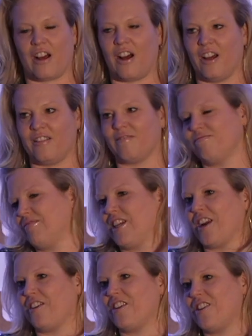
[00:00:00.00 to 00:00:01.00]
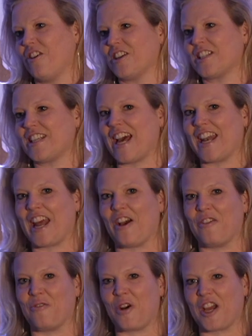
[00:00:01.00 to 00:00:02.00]
you understand
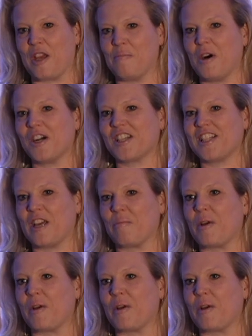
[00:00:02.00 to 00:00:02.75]
now working in marketing,